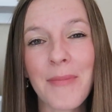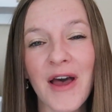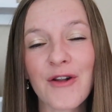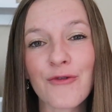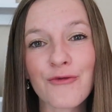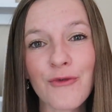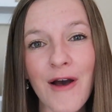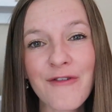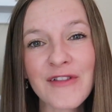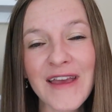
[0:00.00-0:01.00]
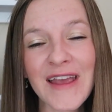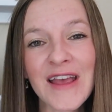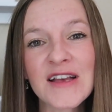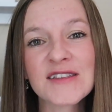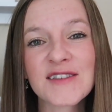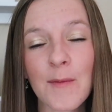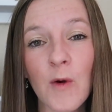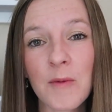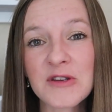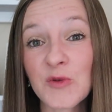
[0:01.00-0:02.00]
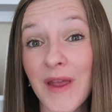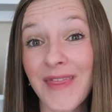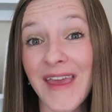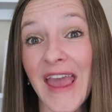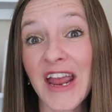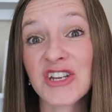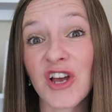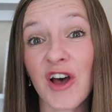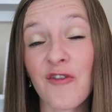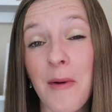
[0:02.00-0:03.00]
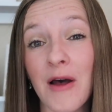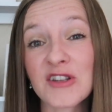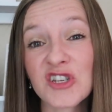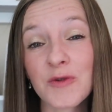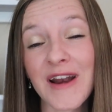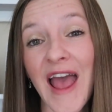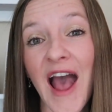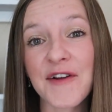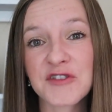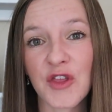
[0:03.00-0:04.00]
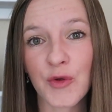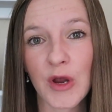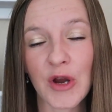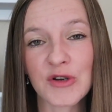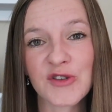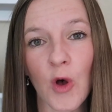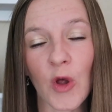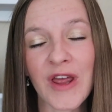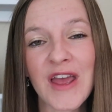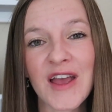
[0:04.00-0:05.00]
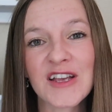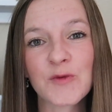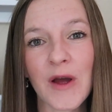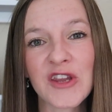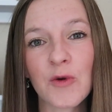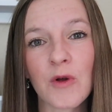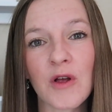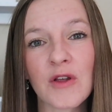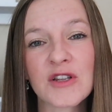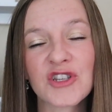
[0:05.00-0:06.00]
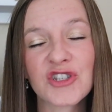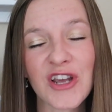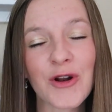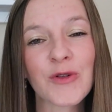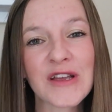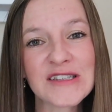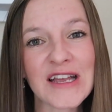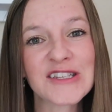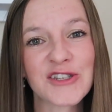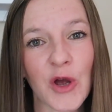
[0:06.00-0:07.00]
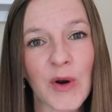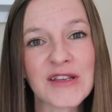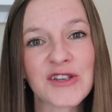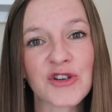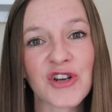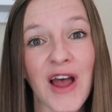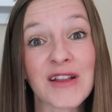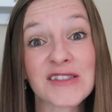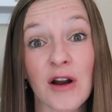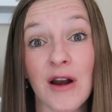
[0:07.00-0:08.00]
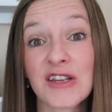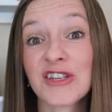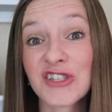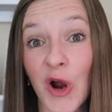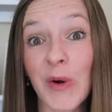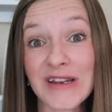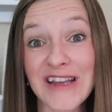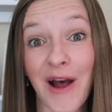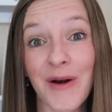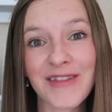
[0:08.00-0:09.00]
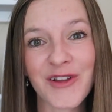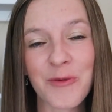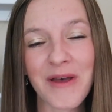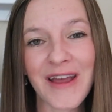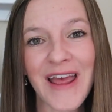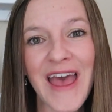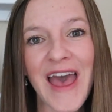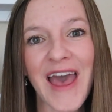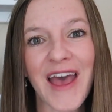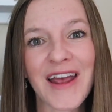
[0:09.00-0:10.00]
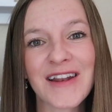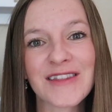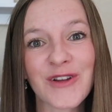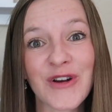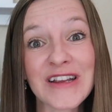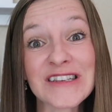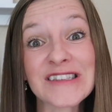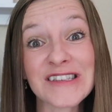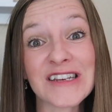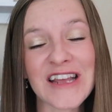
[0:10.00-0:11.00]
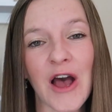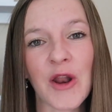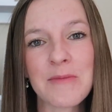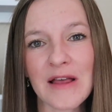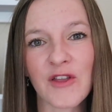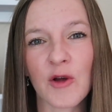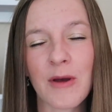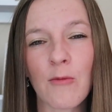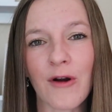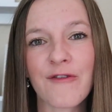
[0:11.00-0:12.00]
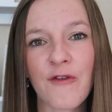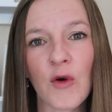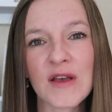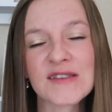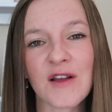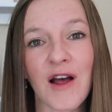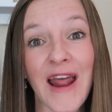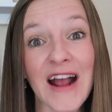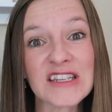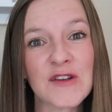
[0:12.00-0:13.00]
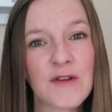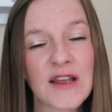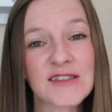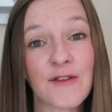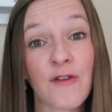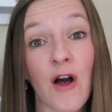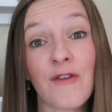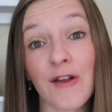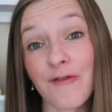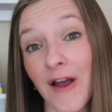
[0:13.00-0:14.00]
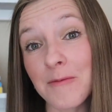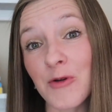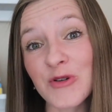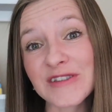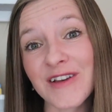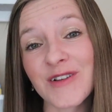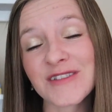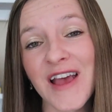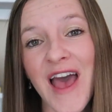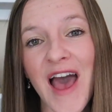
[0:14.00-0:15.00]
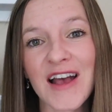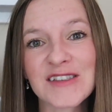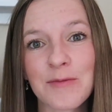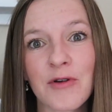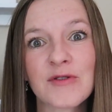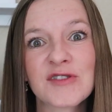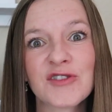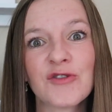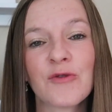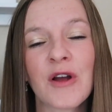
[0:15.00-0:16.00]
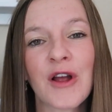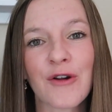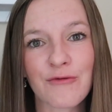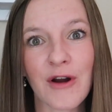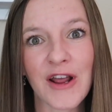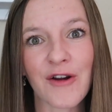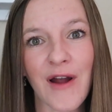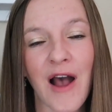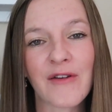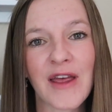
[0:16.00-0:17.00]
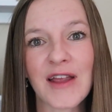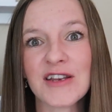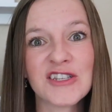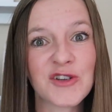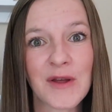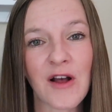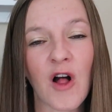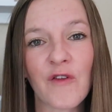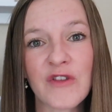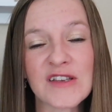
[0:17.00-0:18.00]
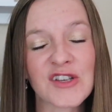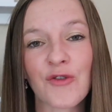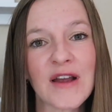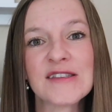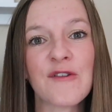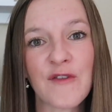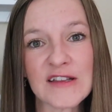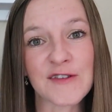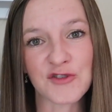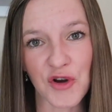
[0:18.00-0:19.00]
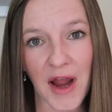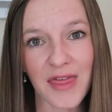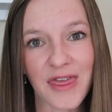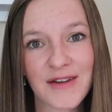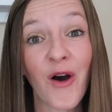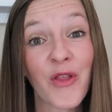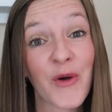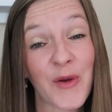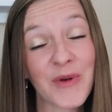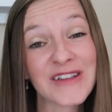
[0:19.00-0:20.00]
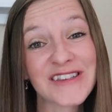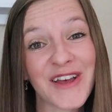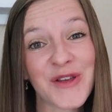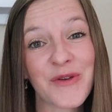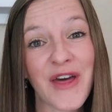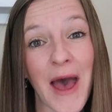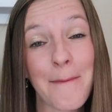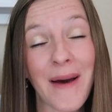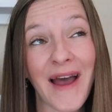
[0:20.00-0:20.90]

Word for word: but roughly somewhere between the age of about two and a half to three years old is when you will generally tend to notice your child starting to tone it down a little bit and learning to sit down and be a little bit more focused on activities involving fine motor skills as opposed to running around and doing all of these crazy feats of strength. Although I will tell you that